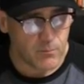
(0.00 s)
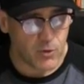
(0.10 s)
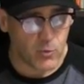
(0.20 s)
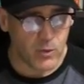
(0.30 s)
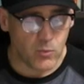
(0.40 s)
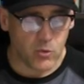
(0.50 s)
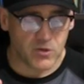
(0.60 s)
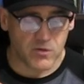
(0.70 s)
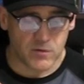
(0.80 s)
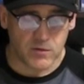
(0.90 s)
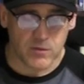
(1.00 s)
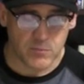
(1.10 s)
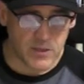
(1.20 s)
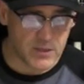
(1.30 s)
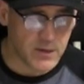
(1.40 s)
but we want to
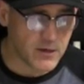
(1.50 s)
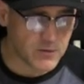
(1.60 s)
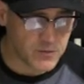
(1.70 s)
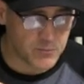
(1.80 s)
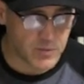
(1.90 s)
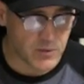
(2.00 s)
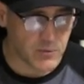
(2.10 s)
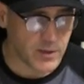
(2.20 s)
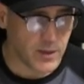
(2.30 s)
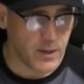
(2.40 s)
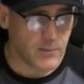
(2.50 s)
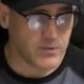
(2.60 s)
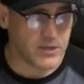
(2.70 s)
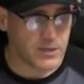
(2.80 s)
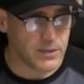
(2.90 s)
be there to build
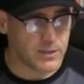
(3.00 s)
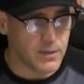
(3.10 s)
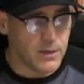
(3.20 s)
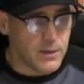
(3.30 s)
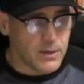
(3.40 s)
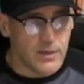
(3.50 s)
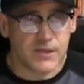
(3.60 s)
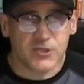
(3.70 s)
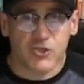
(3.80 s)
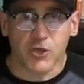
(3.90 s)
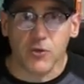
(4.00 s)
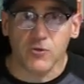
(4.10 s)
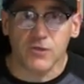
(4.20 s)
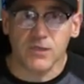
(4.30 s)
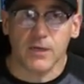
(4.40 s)
up. It
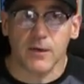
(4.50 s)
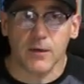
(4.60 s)
shows